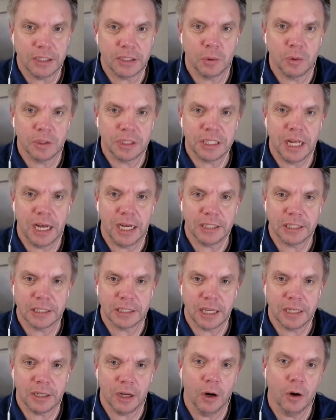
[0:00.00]
So it's not just
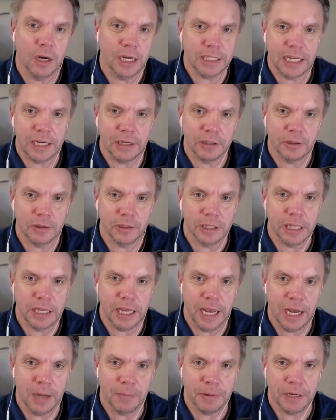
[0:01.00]
like, oh, I downloaded the
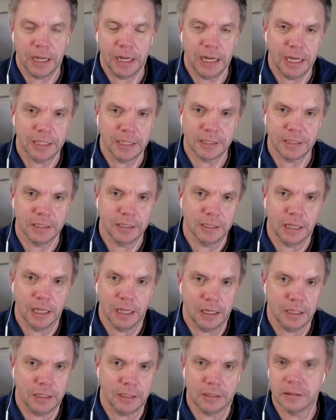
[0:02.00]
app and I asked it
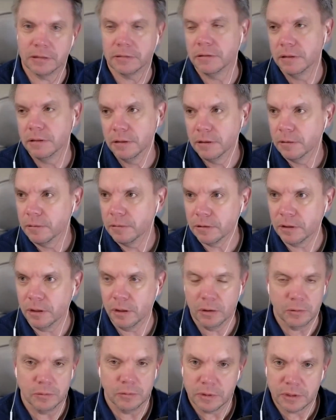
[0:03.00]
like,
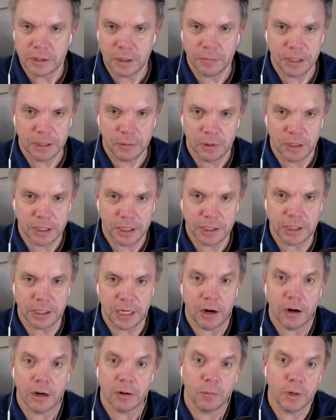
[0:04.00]
something really
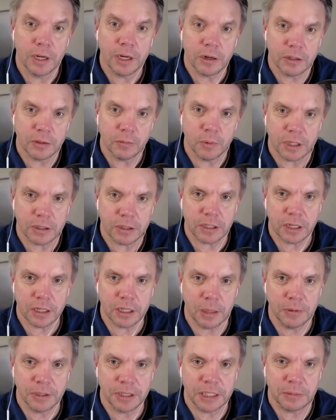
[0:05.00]
generic. What are a
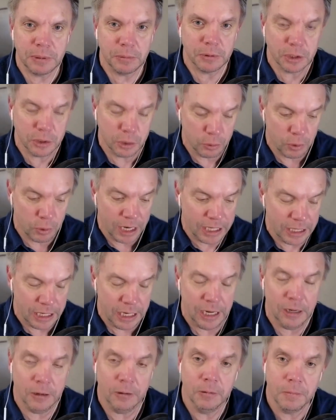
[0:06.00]
couple of things people can do right
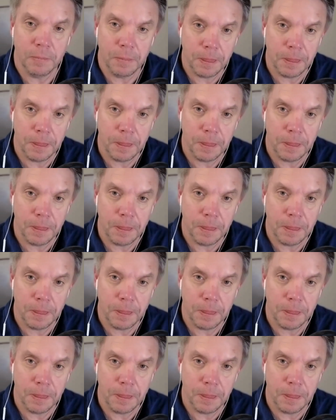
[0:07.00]
now?